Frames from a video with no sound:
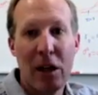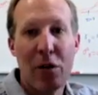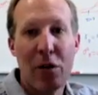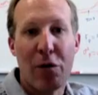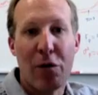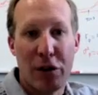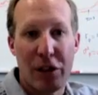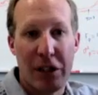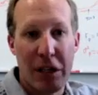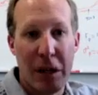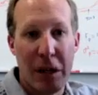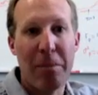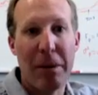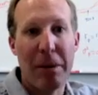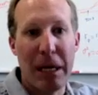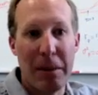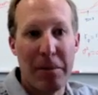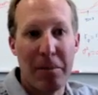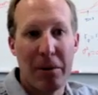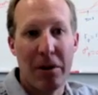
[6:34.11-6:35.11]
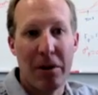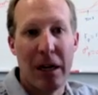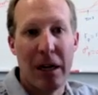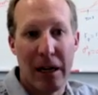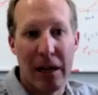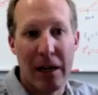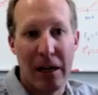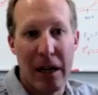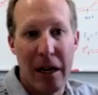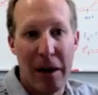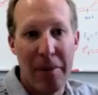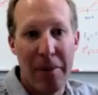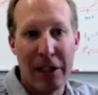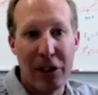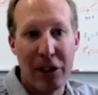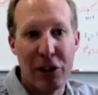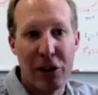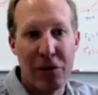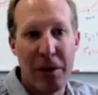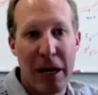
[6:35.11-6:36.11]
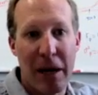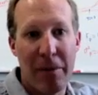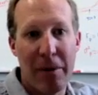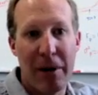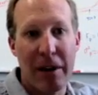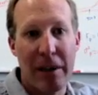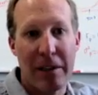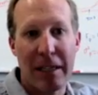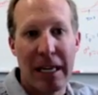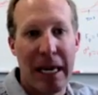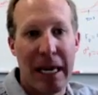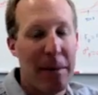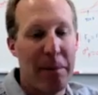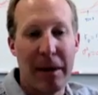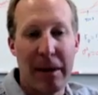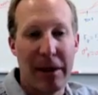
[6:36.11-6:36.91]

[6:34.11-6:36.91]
For some people, I imagine you might have been in this camp.